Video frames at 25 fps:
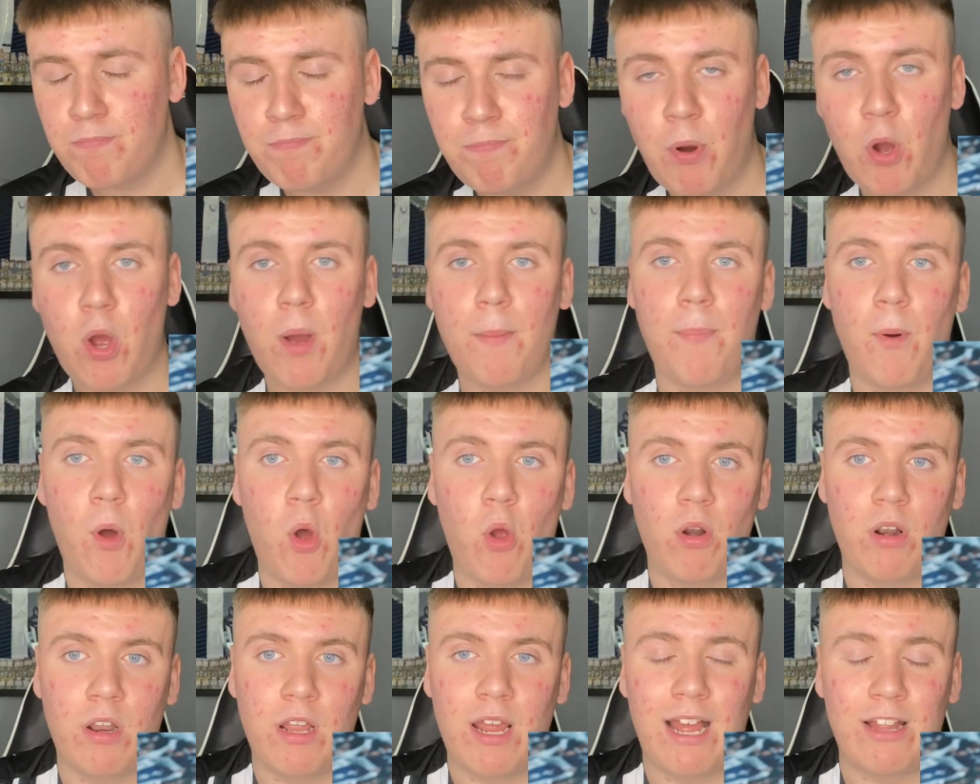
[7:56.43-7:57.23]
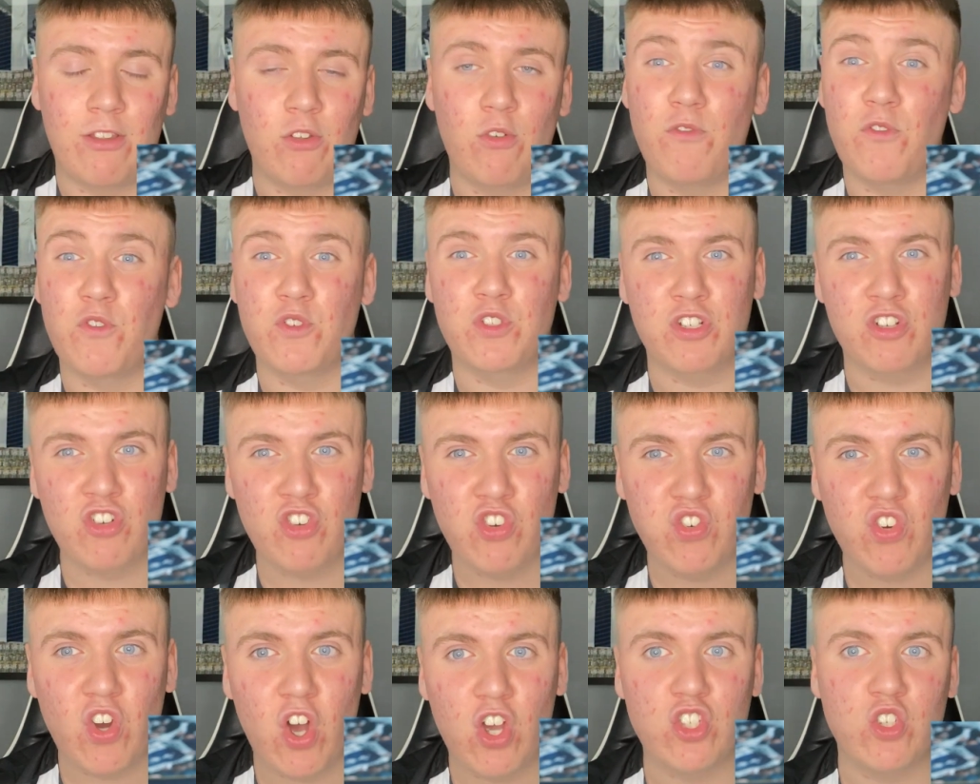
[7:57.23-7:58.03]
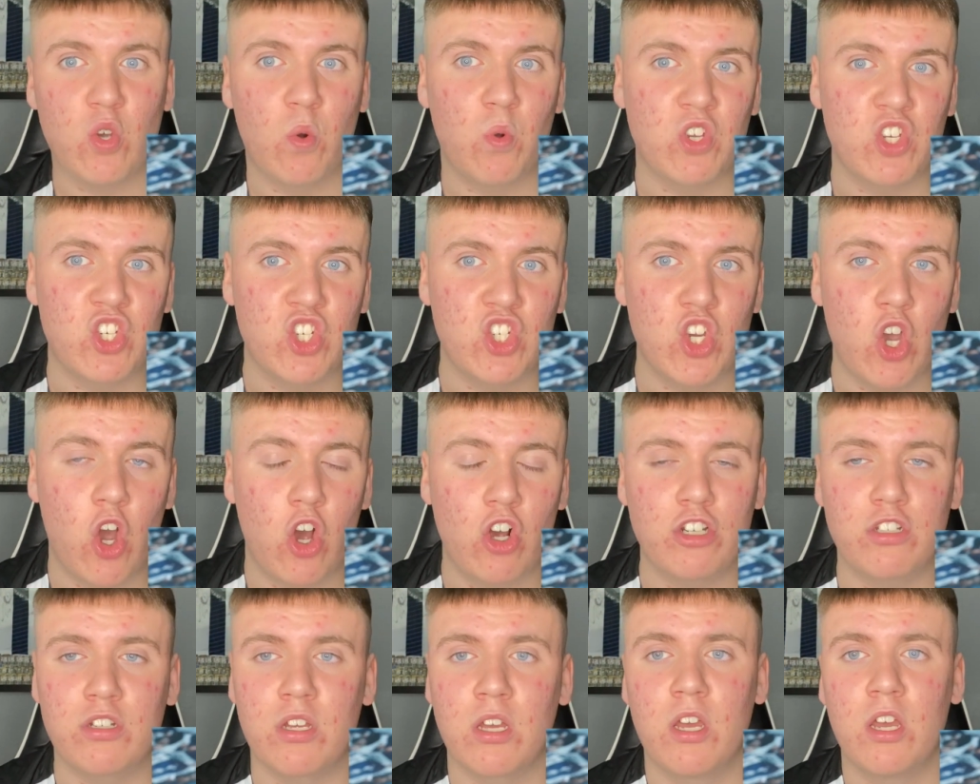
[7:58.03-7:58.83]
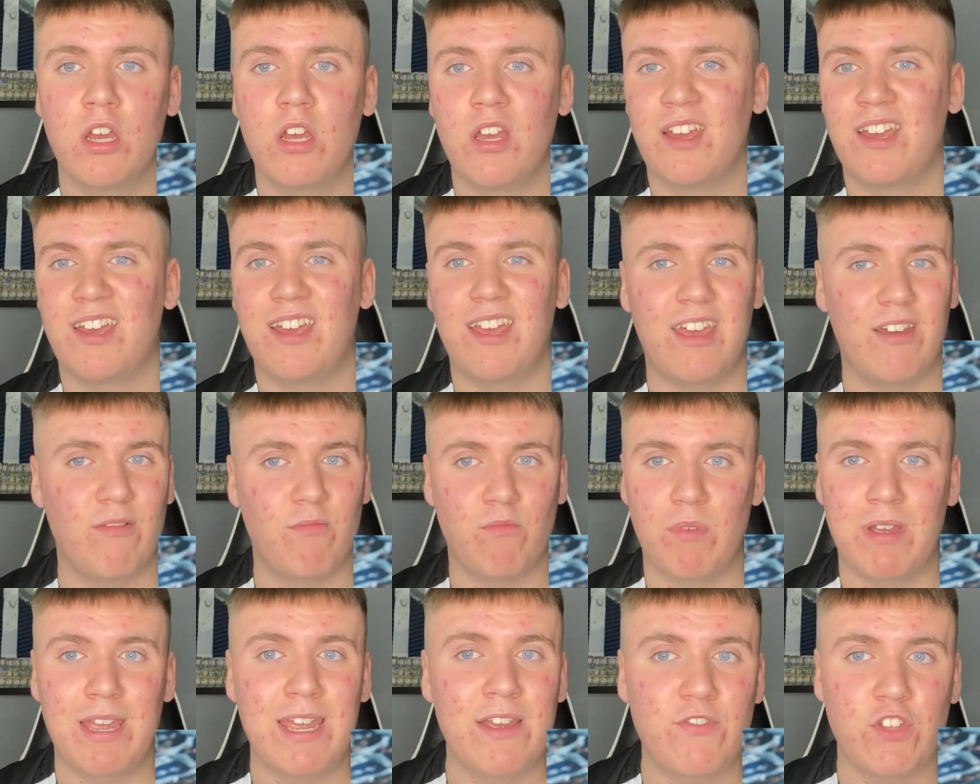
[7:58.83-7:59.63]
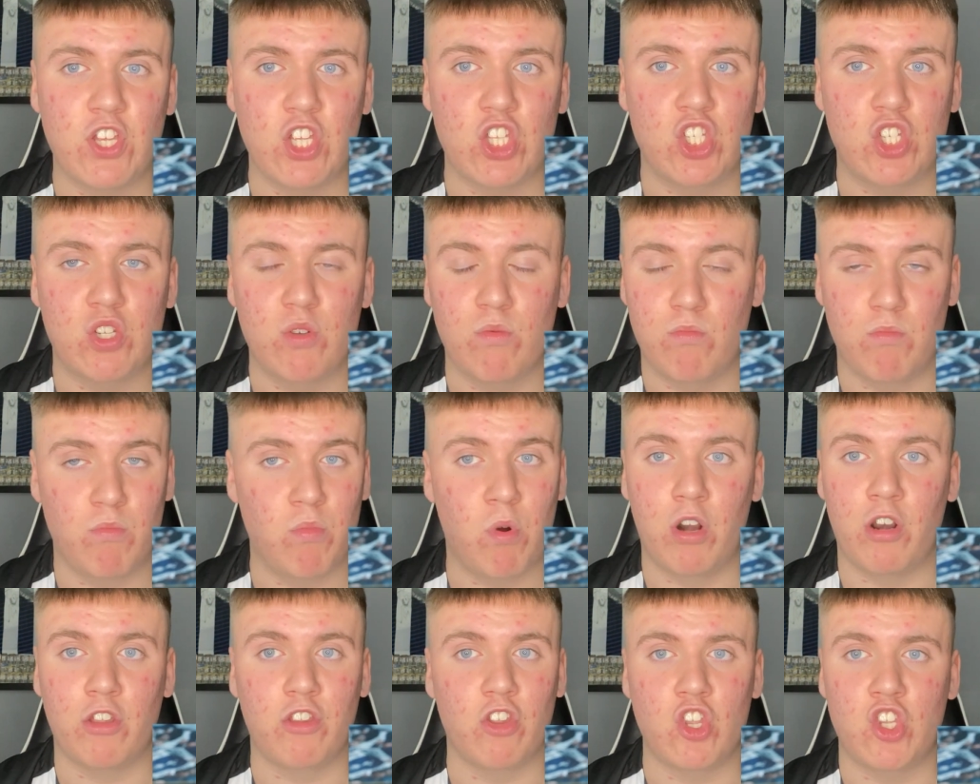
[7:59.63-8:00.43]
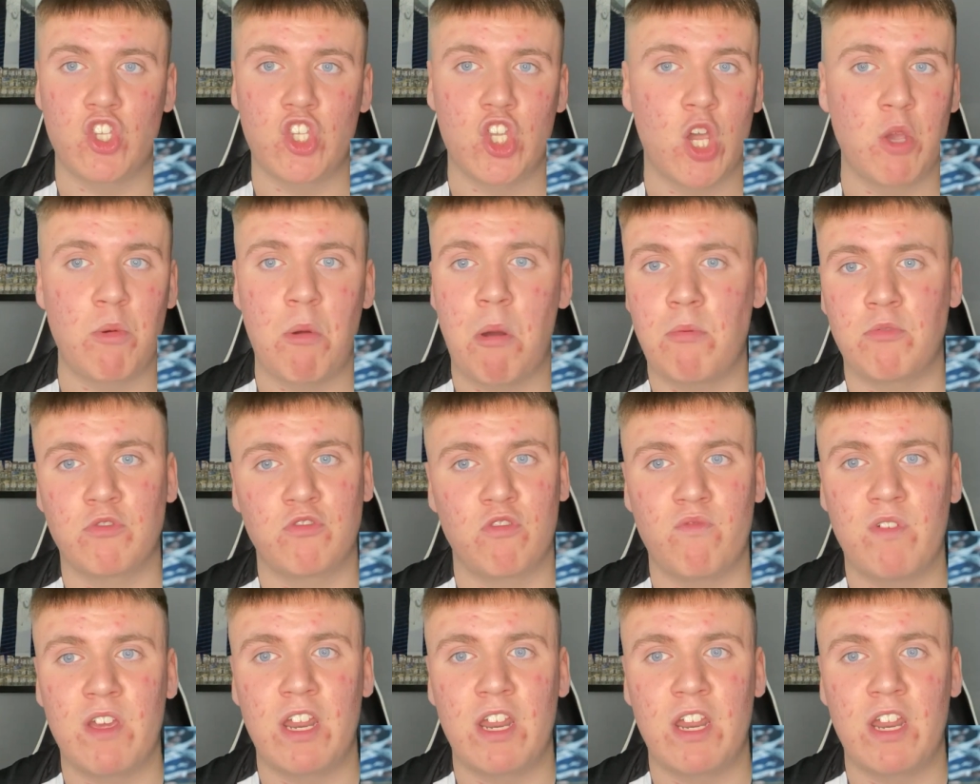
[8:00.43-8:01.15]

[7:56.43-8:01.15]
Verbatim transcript: put a ball, I don't know if it was a cross or a shot, either one of the two, it was a